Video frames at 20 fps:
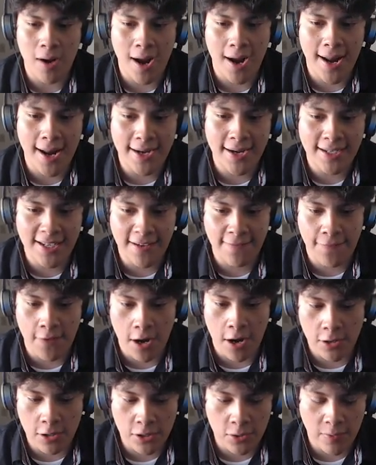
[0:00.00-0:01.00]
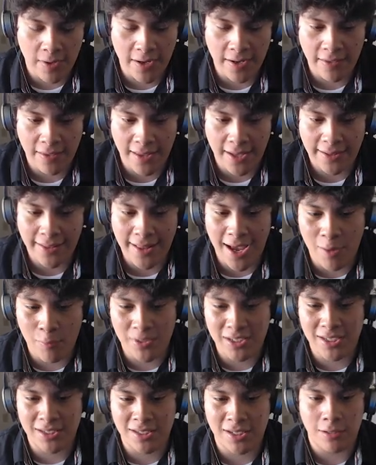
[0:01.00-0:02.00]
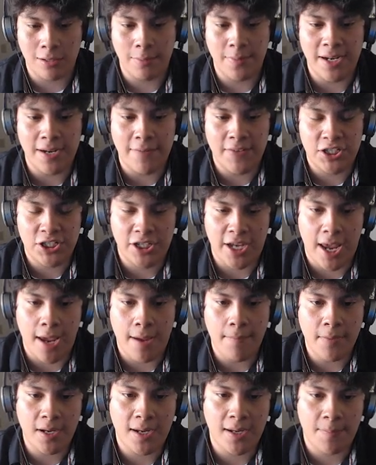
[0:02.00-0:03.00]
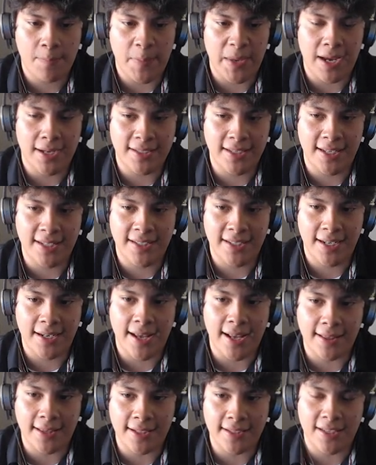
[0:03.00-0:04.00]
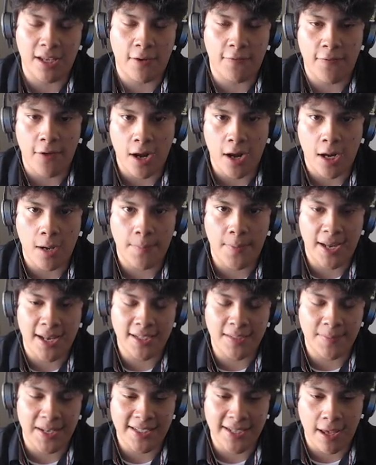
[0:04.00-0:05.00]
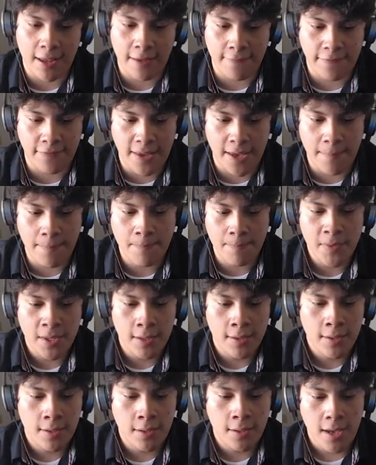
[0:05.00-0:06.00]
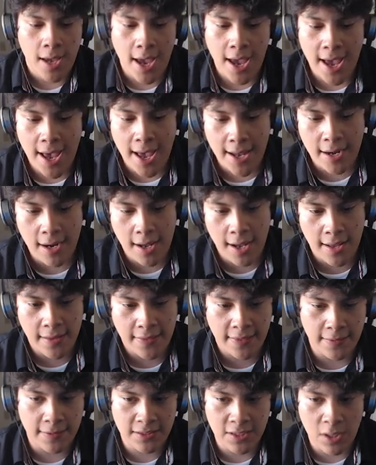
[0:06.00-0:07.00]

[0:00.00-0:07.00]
any defoggers or anything like that, which is a little bit of a shame because he did get the Stealth Rock up against my Talonflame, and uh, so